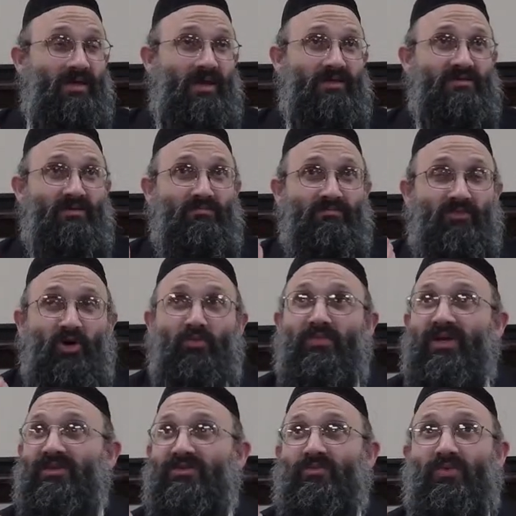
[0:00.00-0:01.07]
it's a
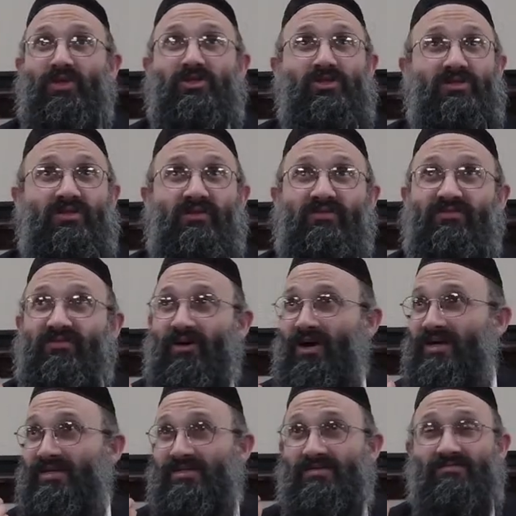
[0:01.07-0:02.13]
moment which
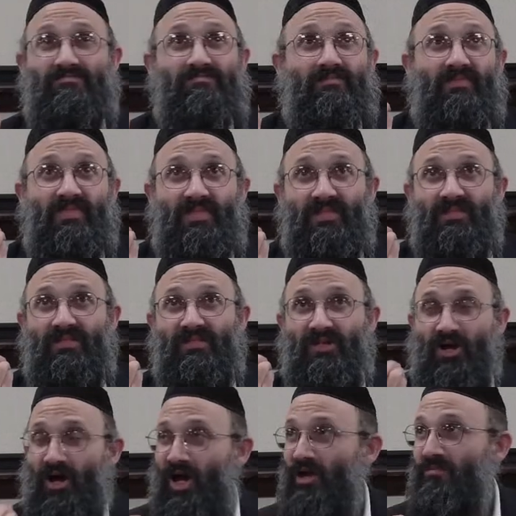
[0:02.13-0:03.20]
defies
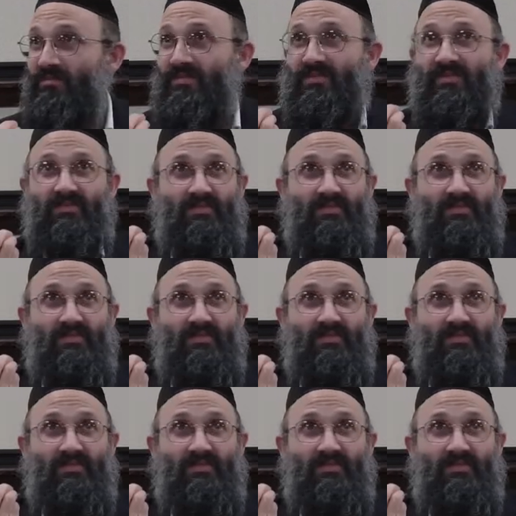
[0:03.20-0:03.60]
time,